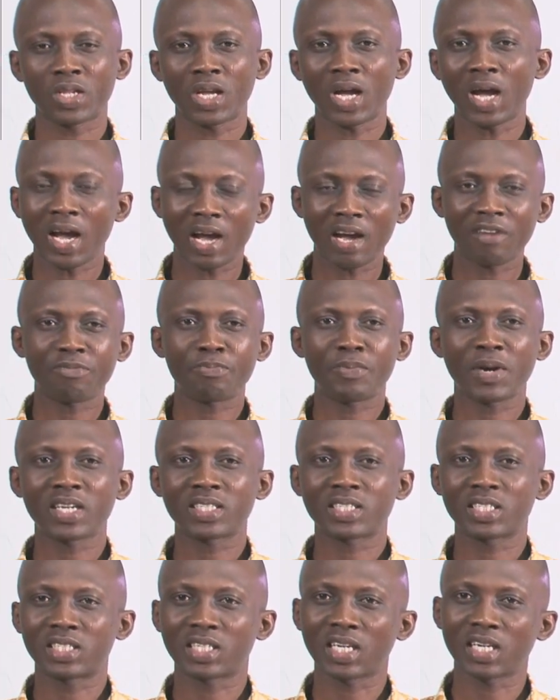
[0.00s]
I have
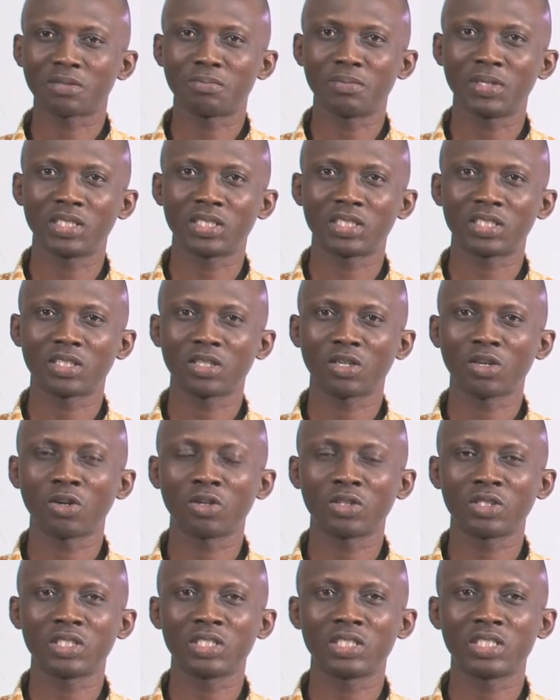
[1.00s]
passed a judgment
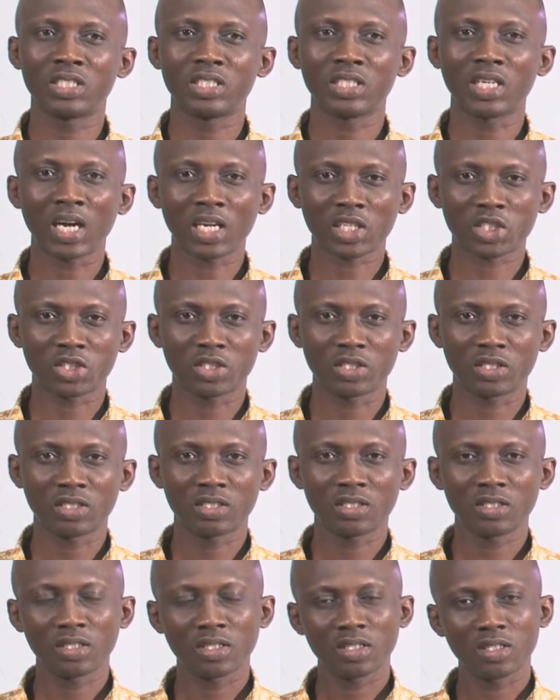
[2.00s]
on the
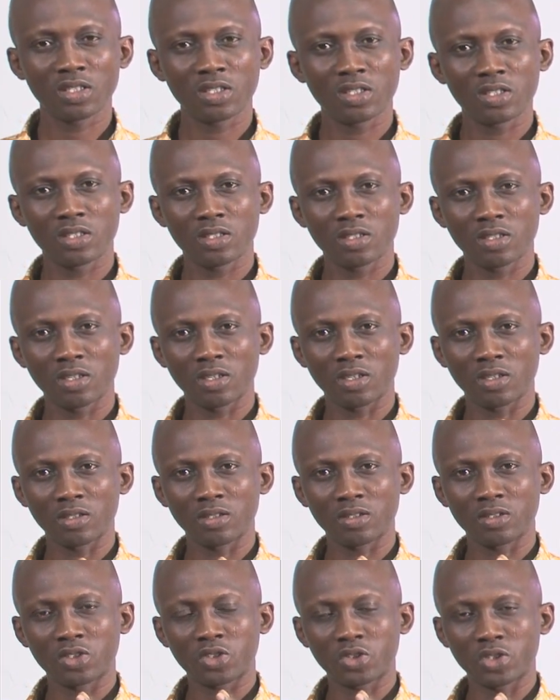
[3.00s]
action
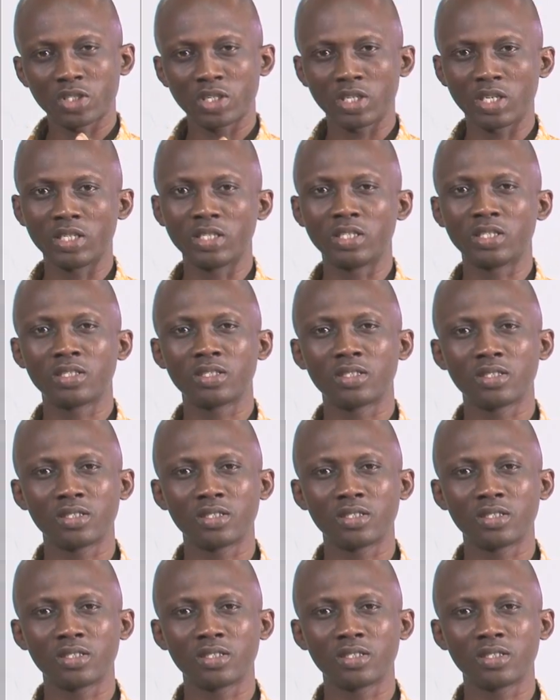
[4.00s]
stealing.